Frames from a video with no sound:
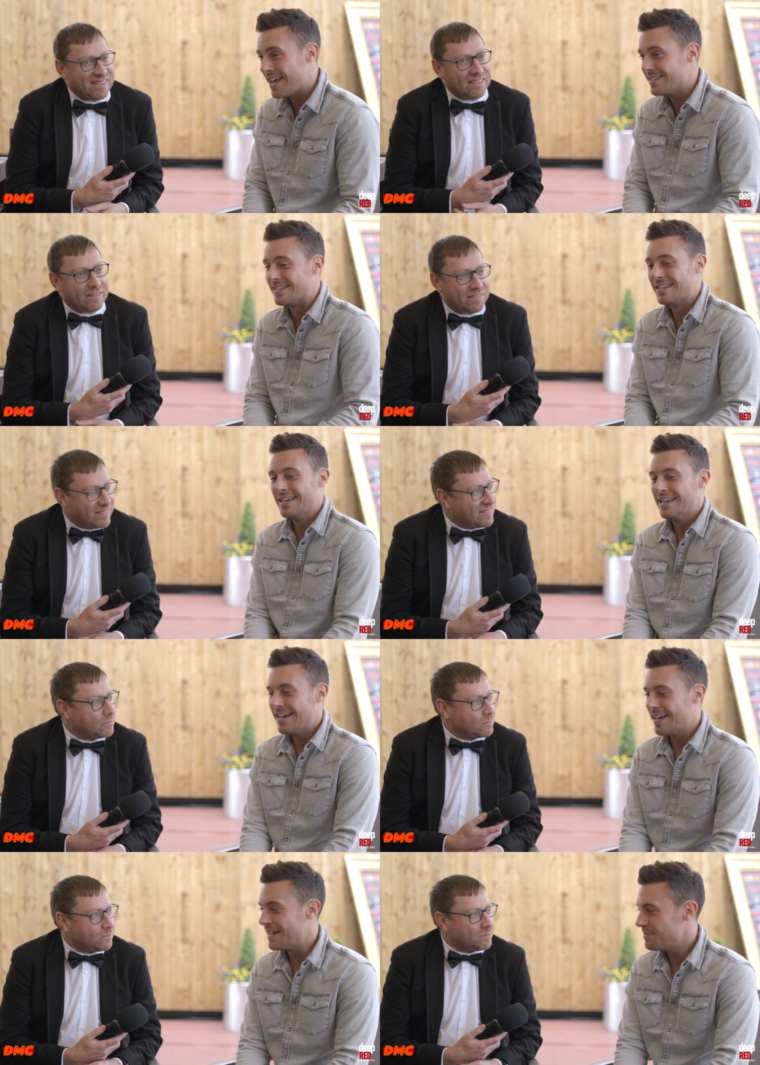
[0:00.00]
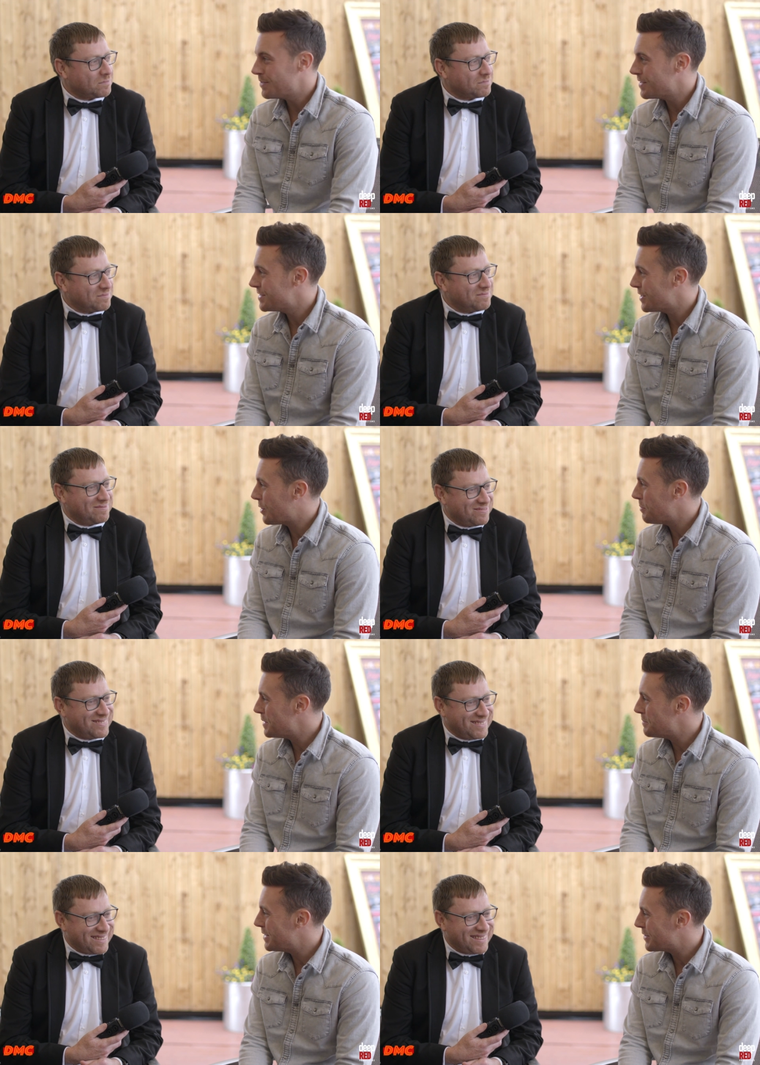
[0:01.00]
Speaker 1: tent um, that they stick up
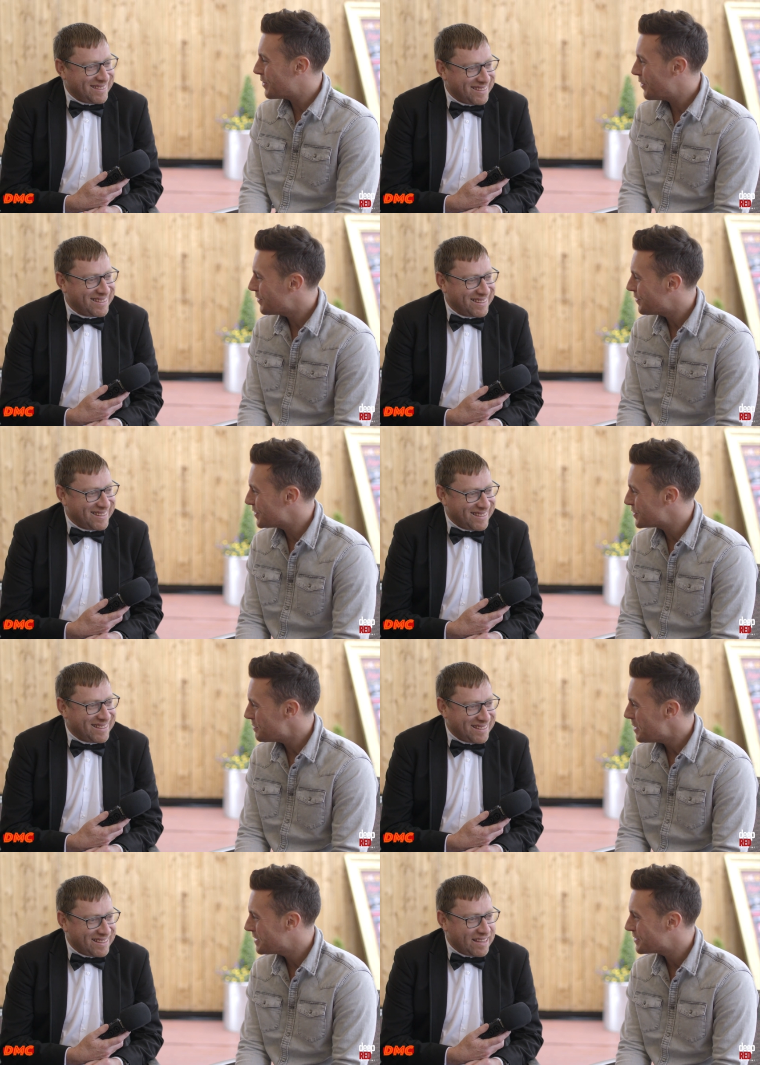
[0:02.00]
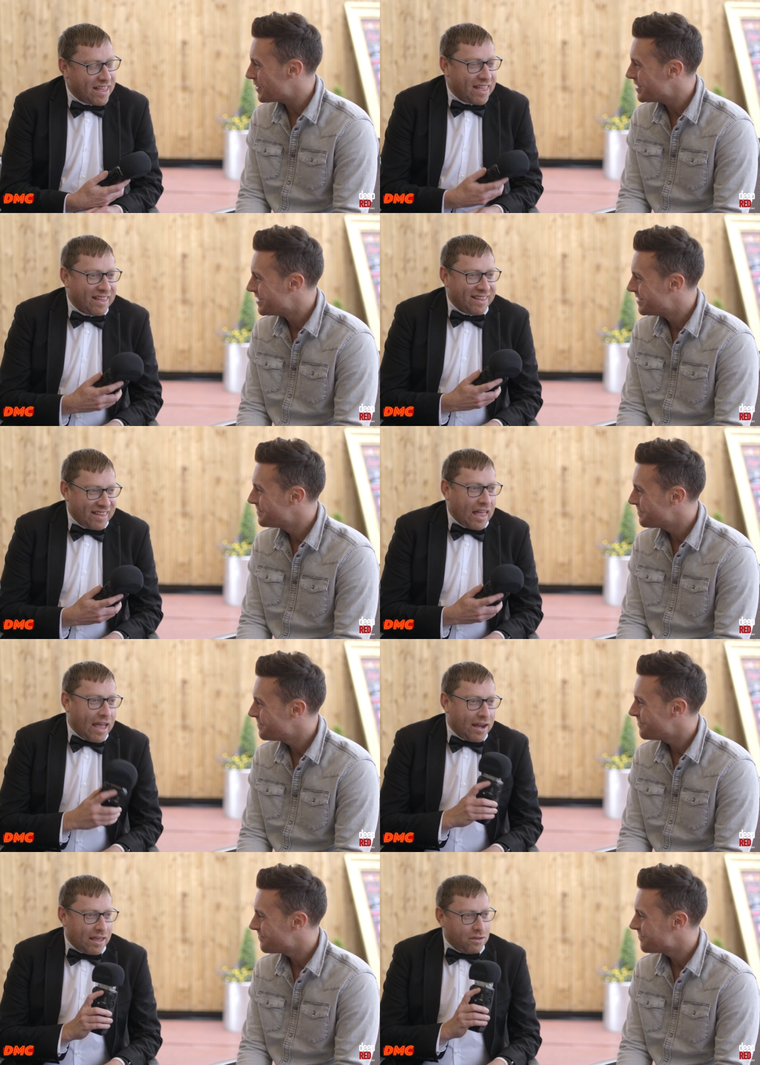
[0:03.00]
in the middle of Cork for the summer. It's great.
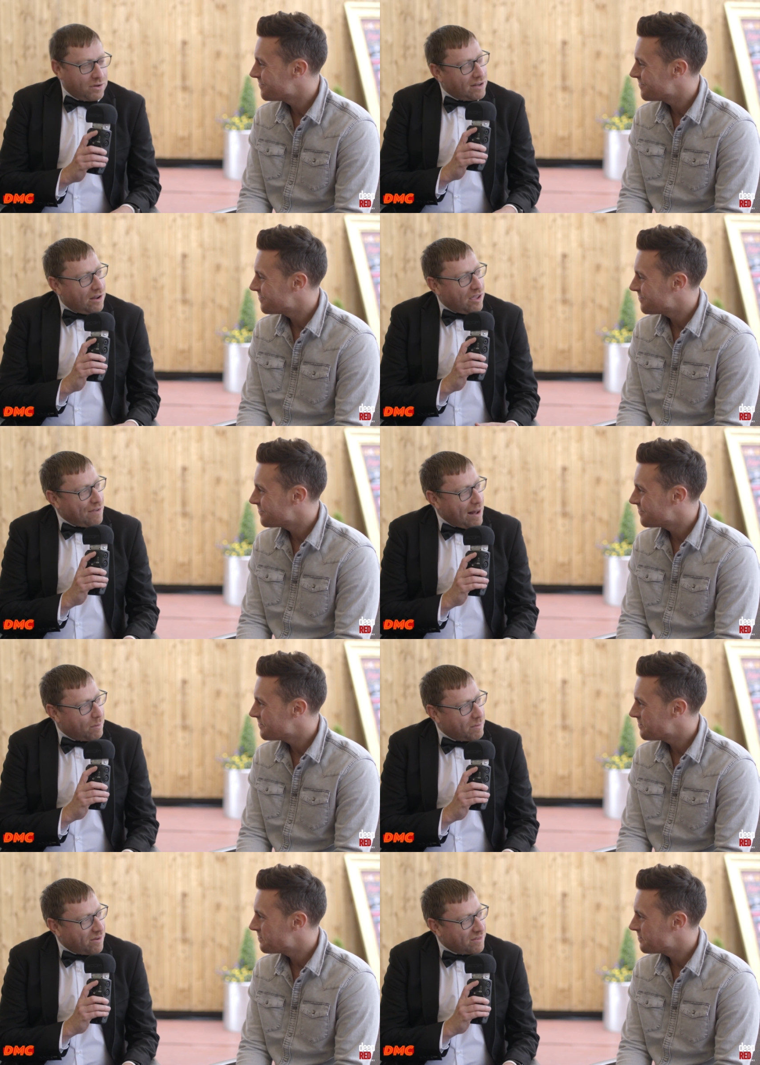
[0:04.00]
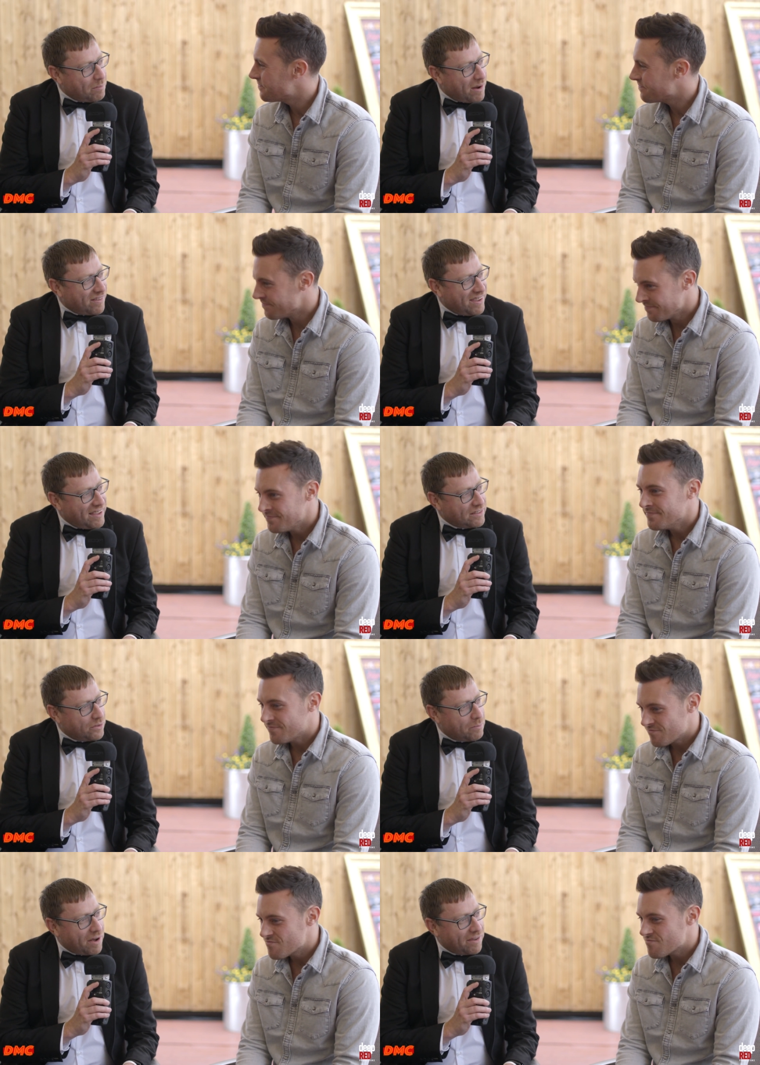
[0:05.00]
Speaker 2: And uh, you did a live album here at the Marquee,
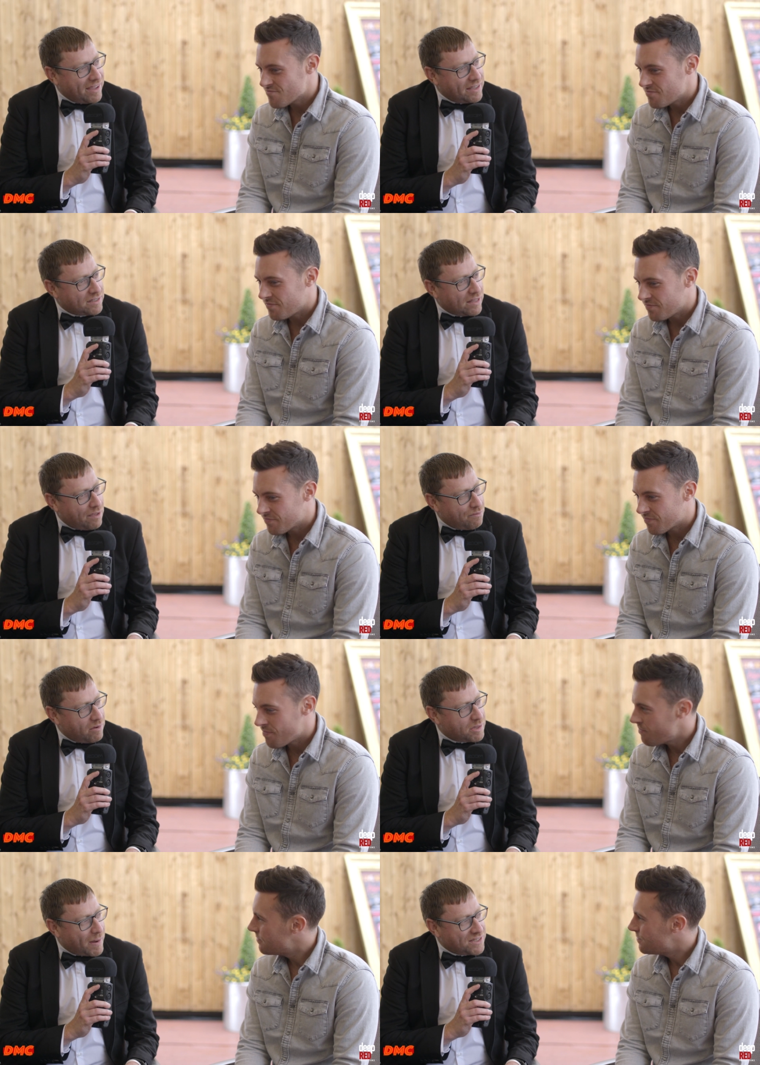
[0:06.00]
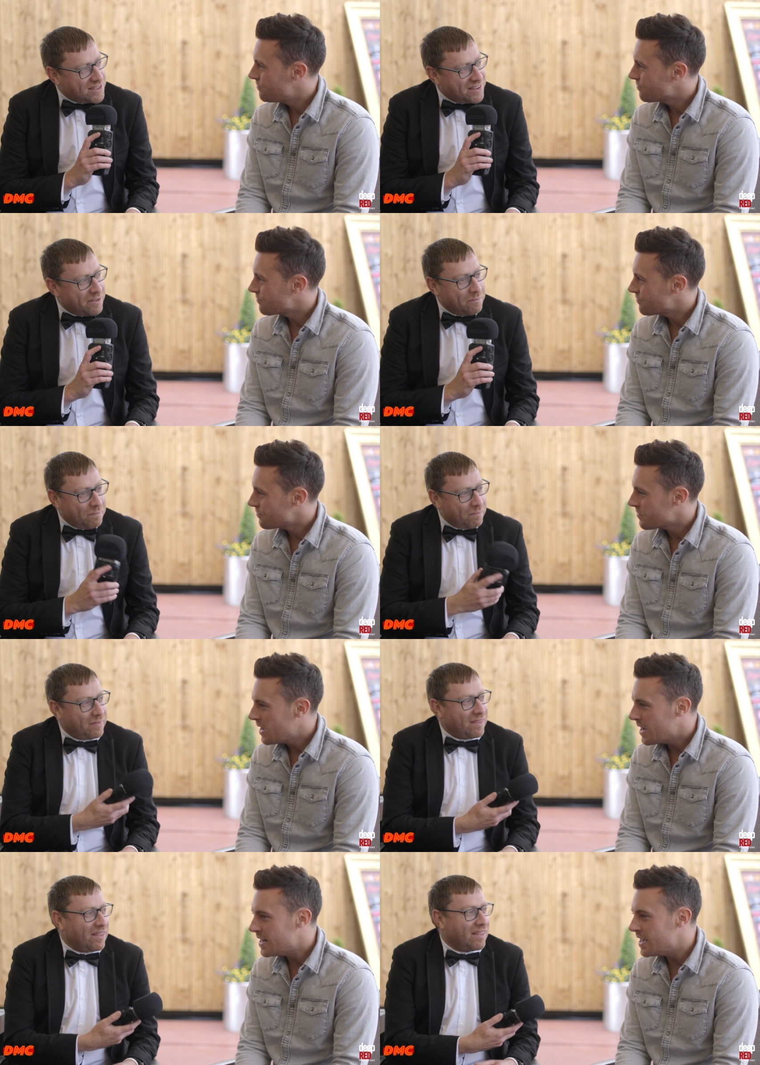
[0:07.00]
so the Marquee is uh, very special to you?
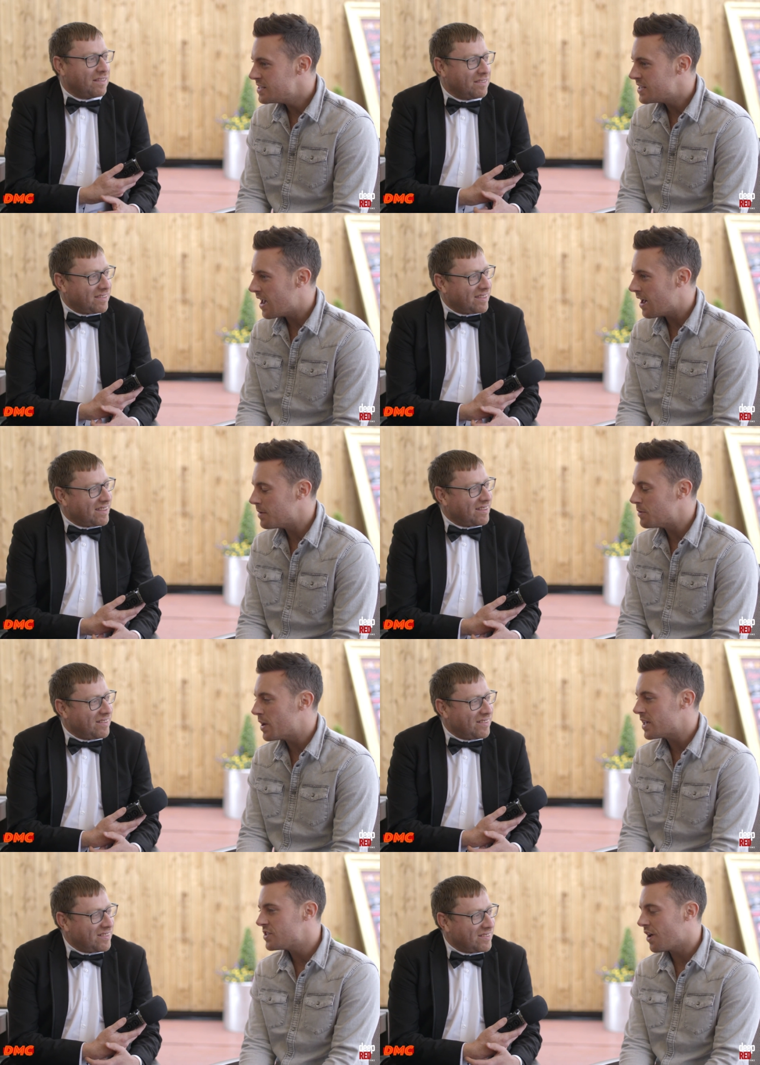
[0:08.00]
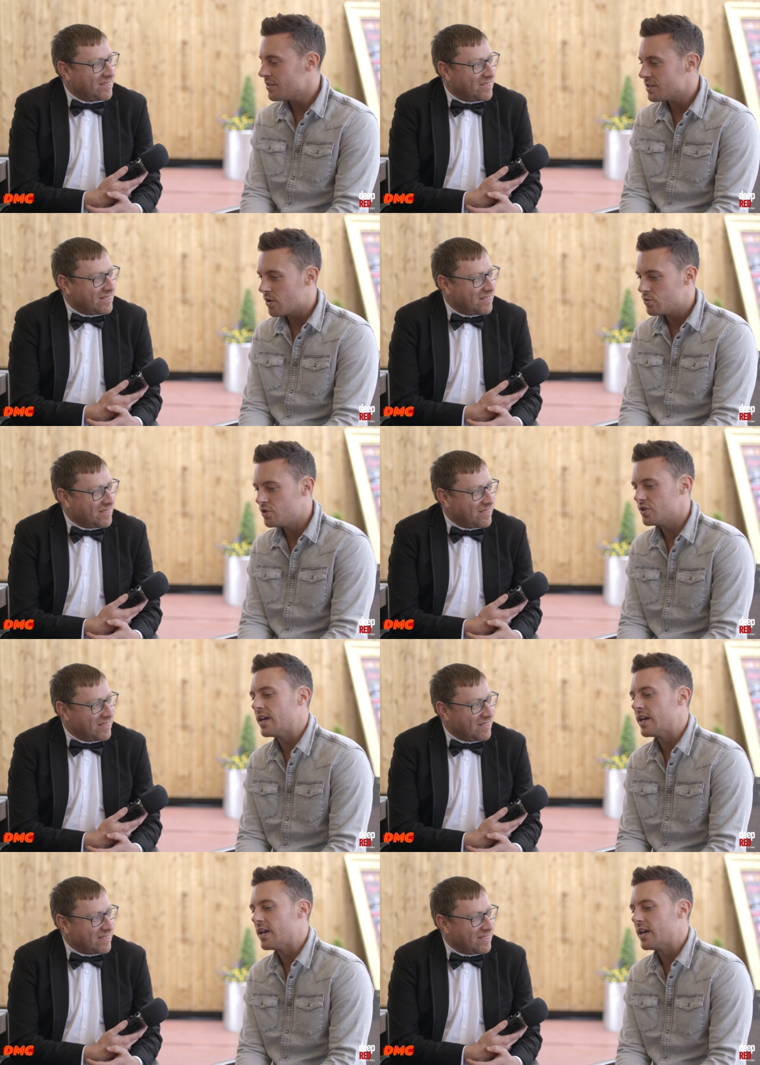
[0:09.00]
Speaker 1: It is, yeah. I mean, when I started out